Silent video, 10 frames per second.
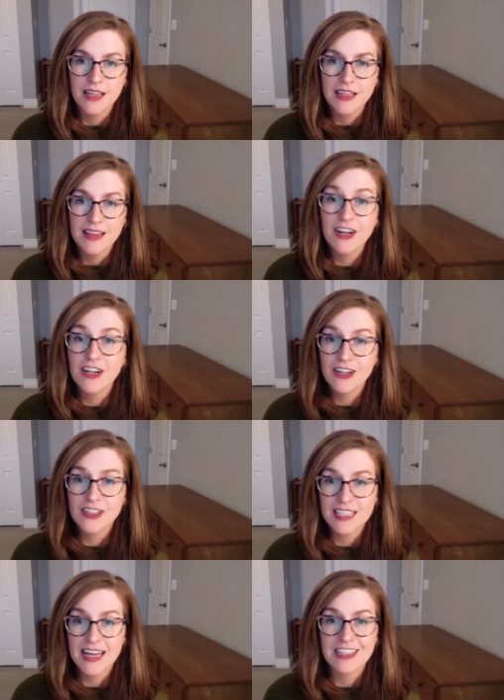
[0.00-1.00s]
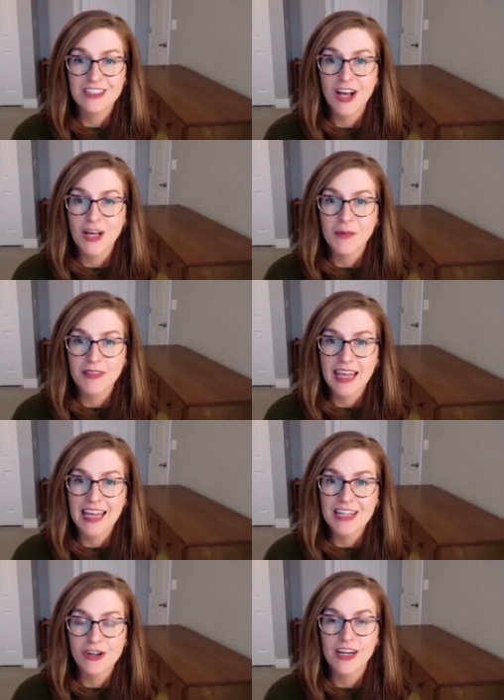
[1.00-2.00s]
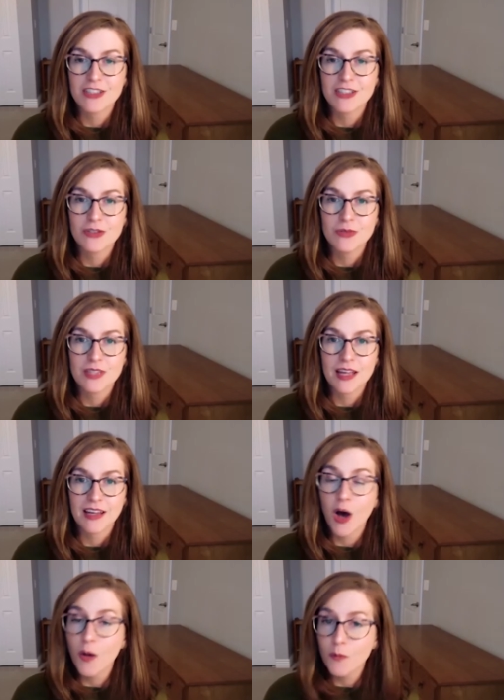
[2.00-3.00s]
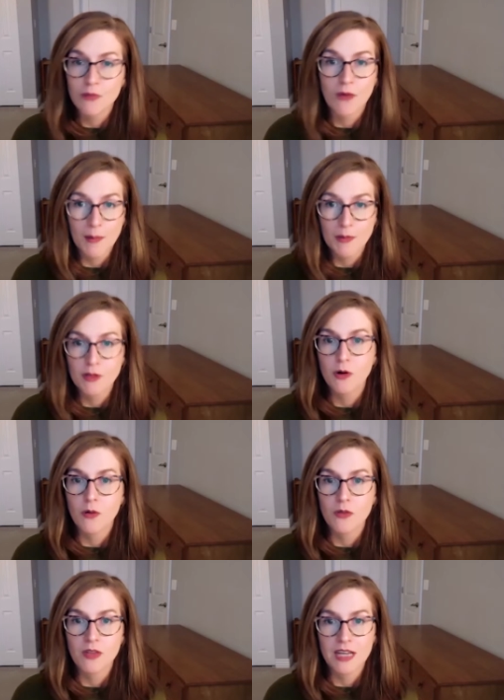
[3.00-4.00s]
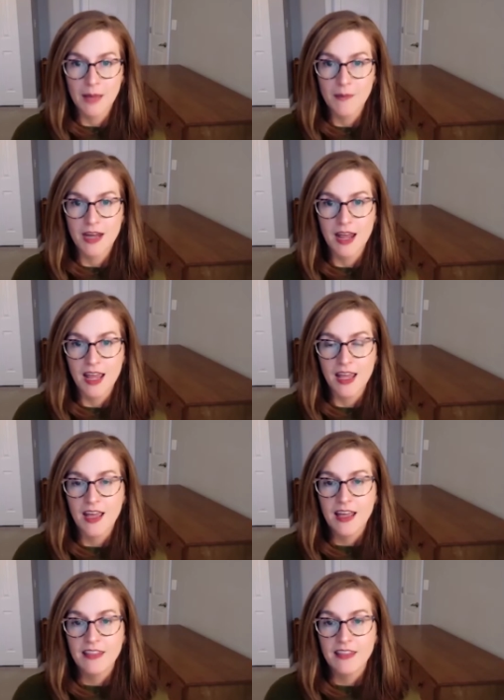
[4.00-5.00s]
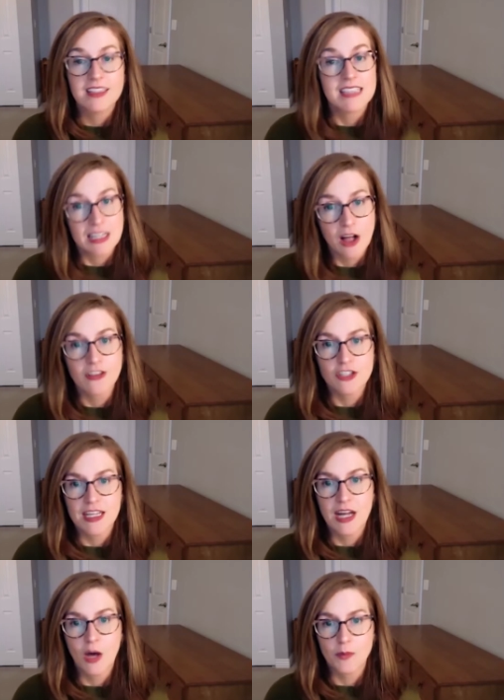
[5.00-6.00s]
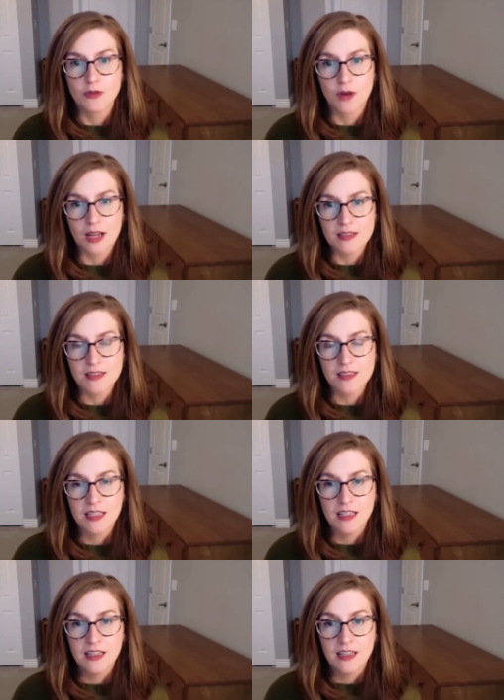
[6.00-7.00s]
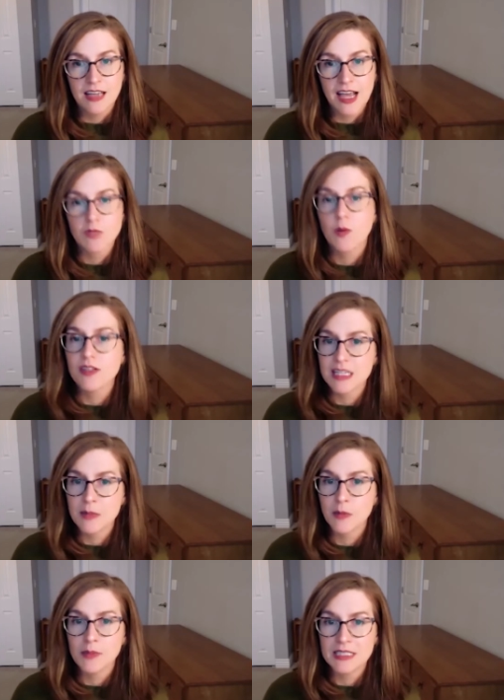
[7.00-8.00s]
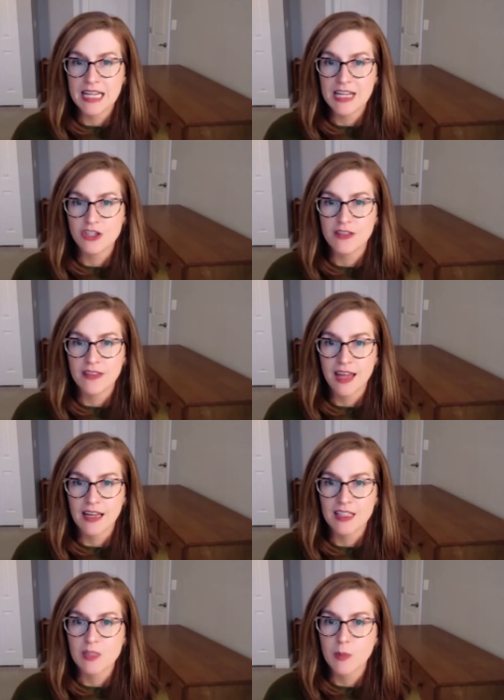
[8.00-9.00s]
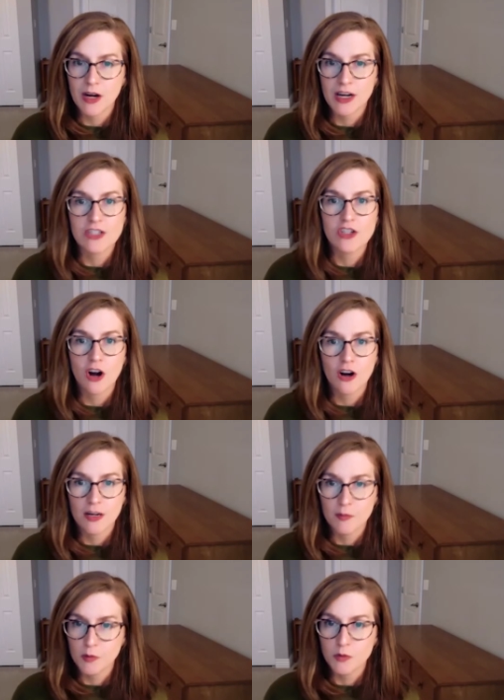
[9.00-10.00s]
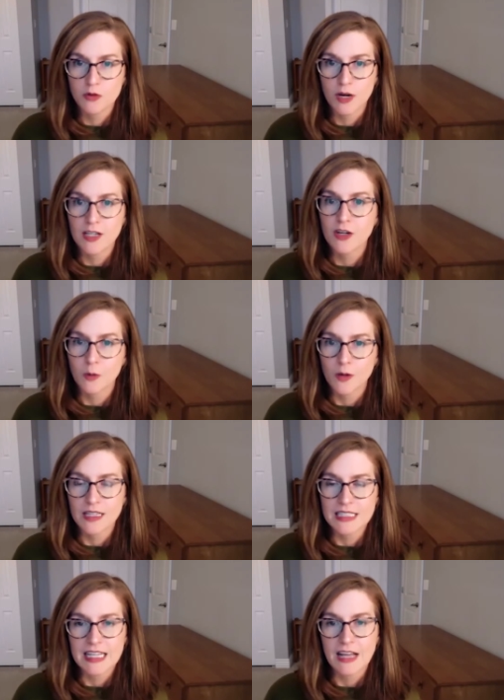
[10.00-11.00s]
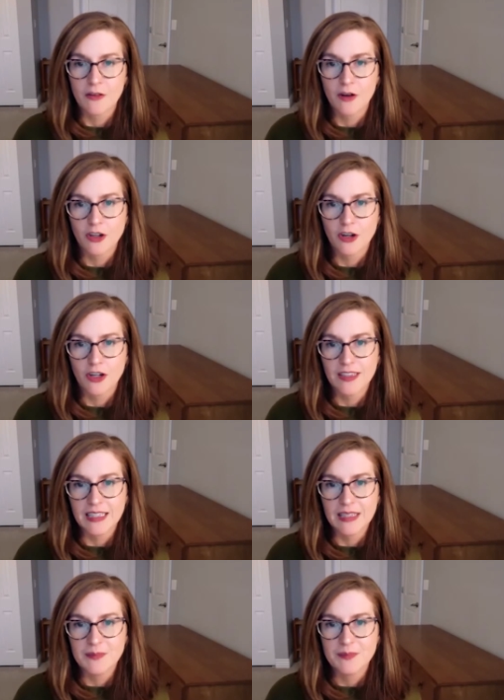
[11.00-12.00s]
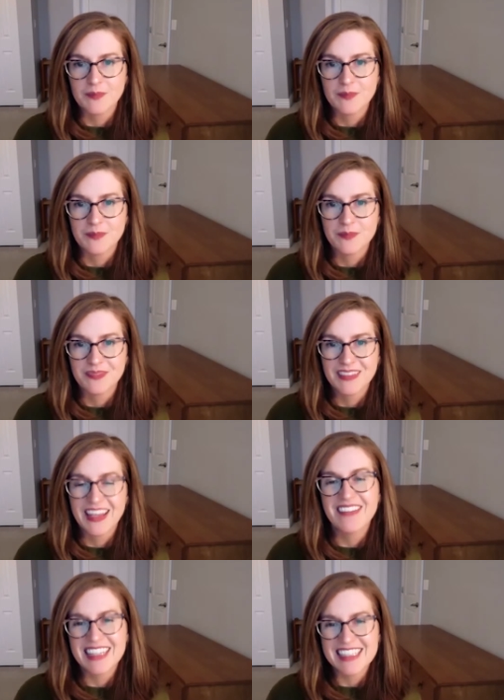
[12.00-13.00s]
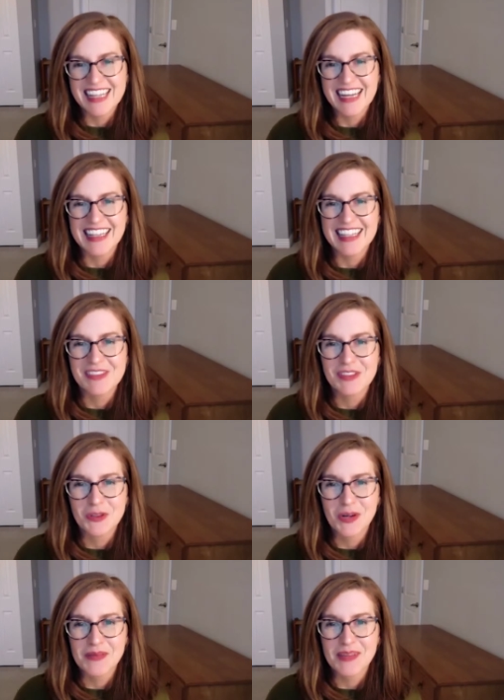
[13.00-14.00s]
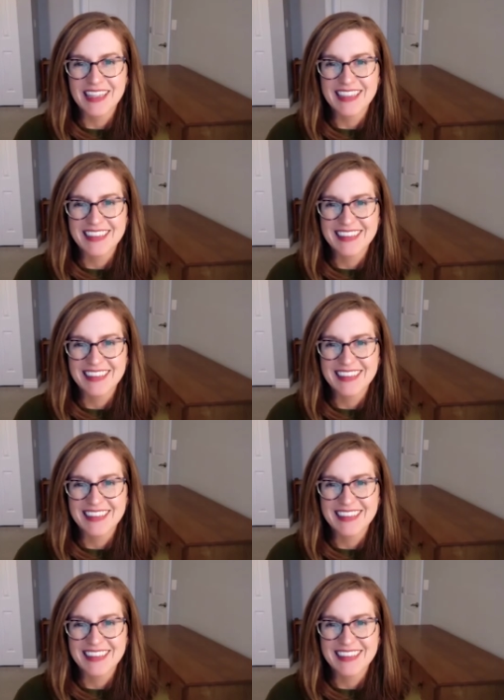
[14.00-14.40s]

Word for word: They're here today to talk about the HR issues that come with rapid growth and M&A that technology can help address, as well as an implementation that Aspire HR and Blue Triton are working together on currently. Kevin and Deanna, thanks for joining me.